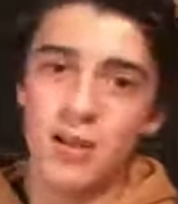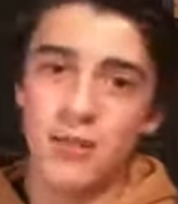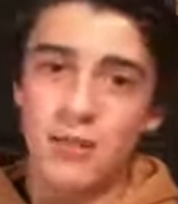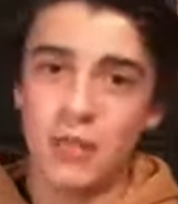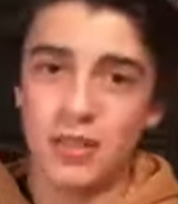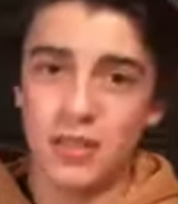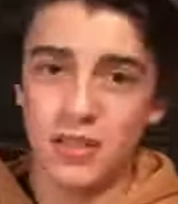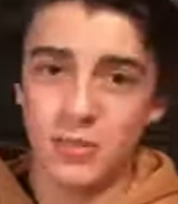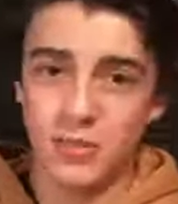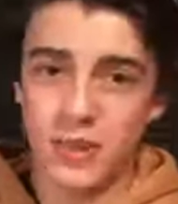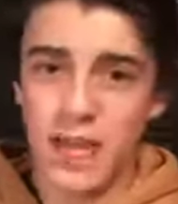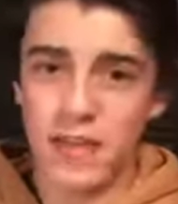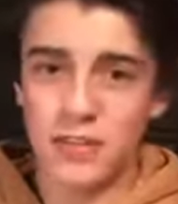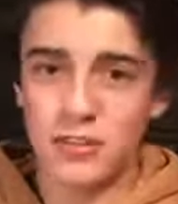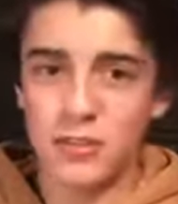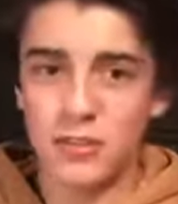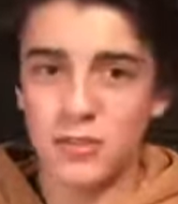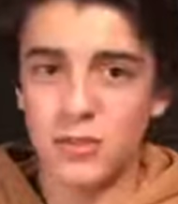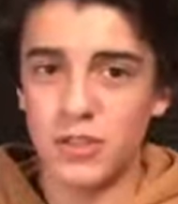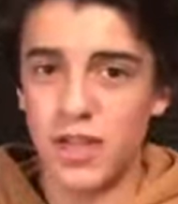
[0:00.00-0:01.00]
up in the
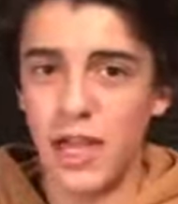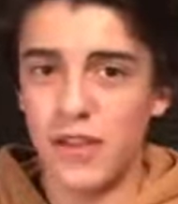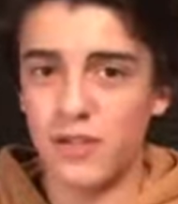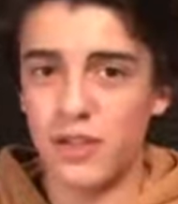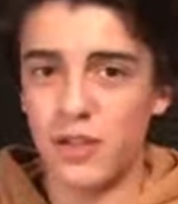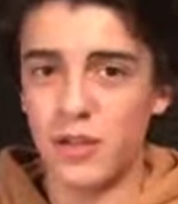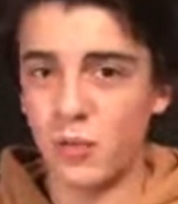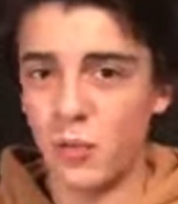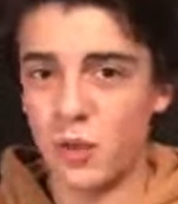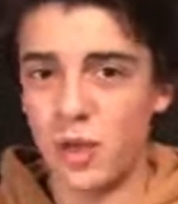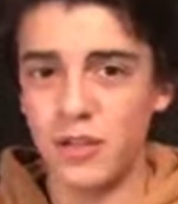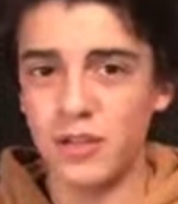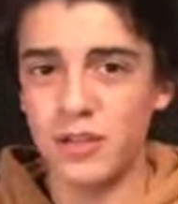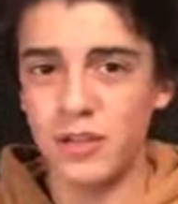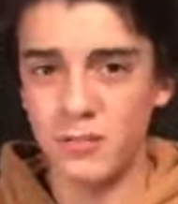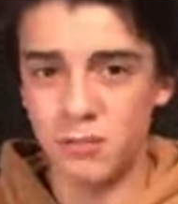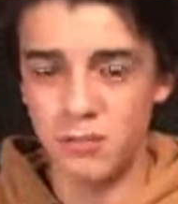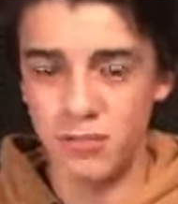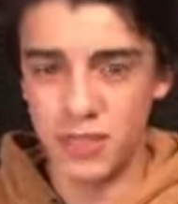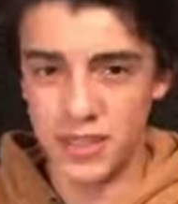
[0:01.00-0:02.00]
bathroom or have like one